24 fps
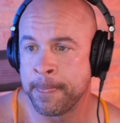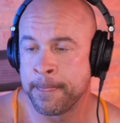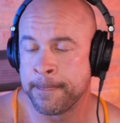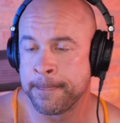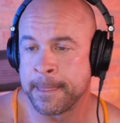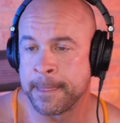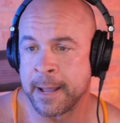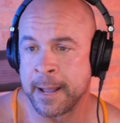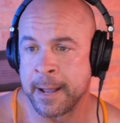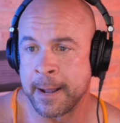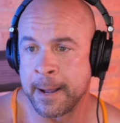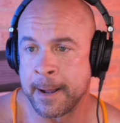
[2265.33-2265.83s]

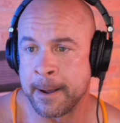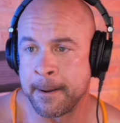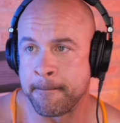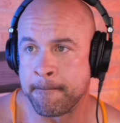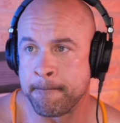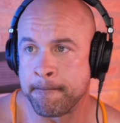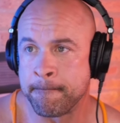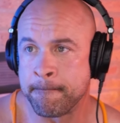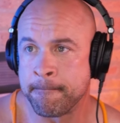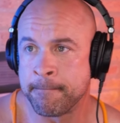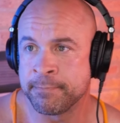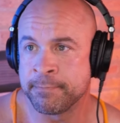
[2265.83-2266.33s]

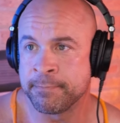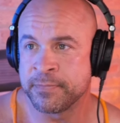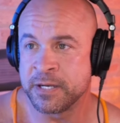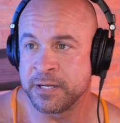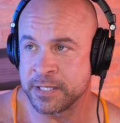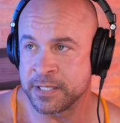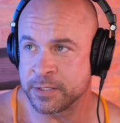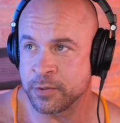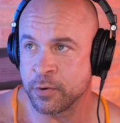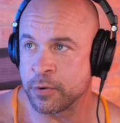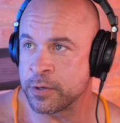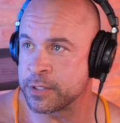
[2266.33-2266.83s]
The
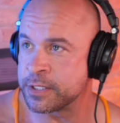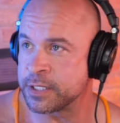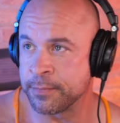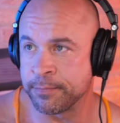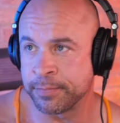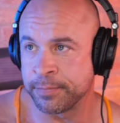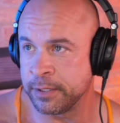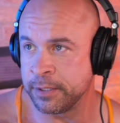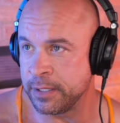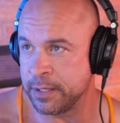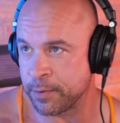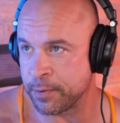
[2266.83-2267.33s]
Discord is
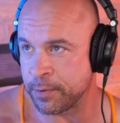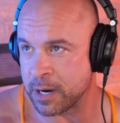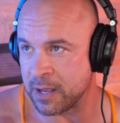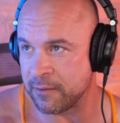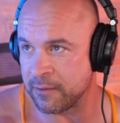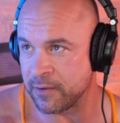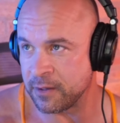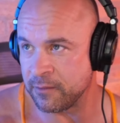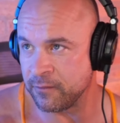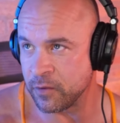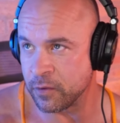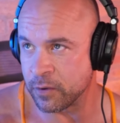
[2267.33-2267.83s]
completely private.
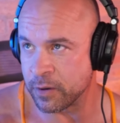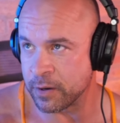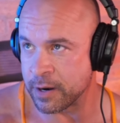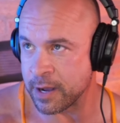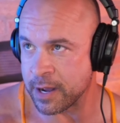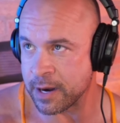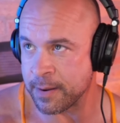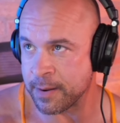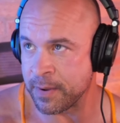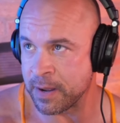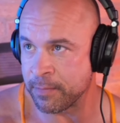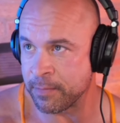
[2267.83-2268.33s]
If you are not a
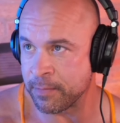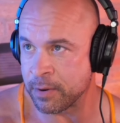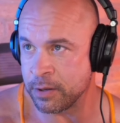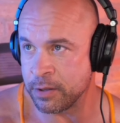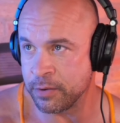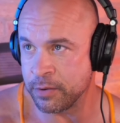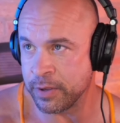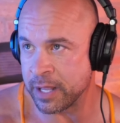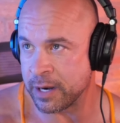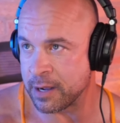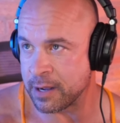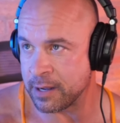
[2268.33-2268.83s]
member, you
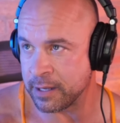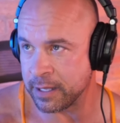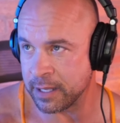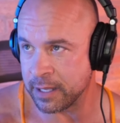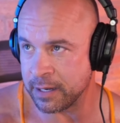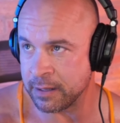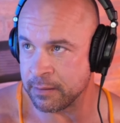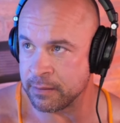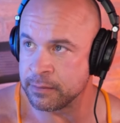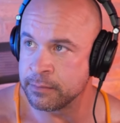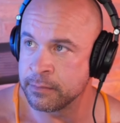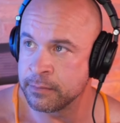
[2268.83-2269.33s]
cannot get
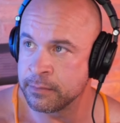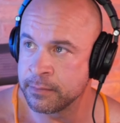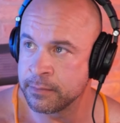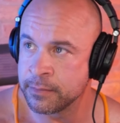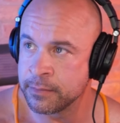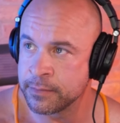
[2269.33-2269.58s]
in.